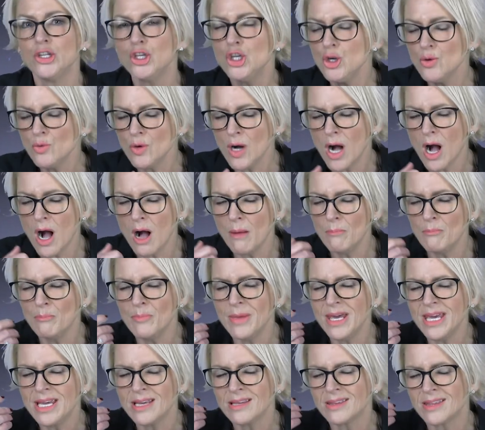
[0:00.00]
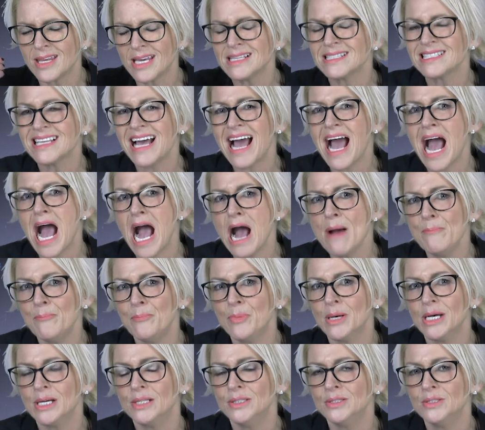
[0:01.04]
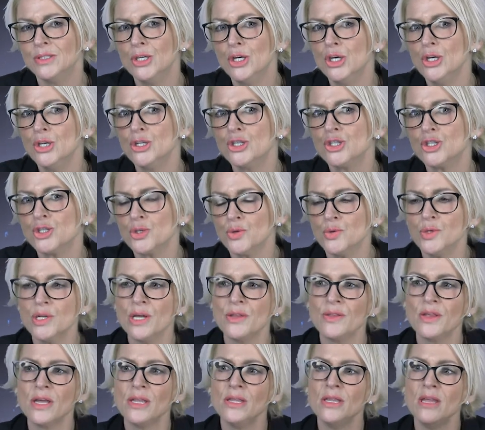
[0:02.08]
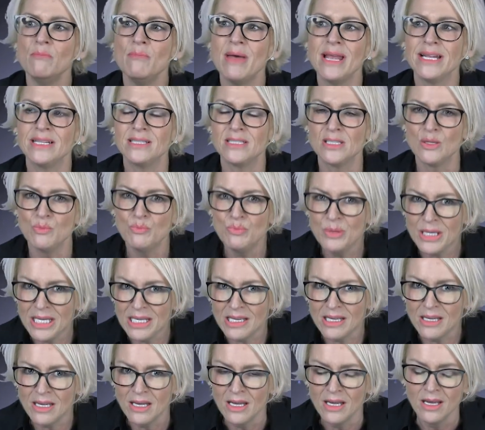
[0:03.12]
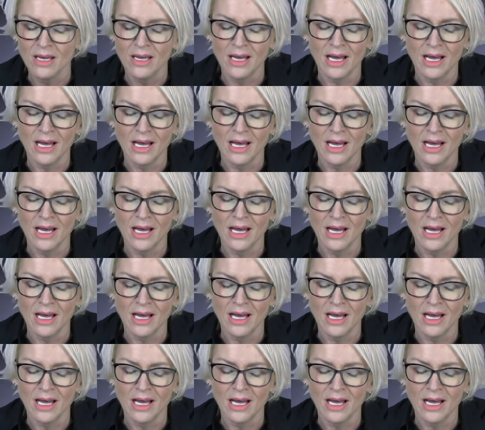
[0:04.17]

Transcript: you can't make things happen sooner than they're meant to be.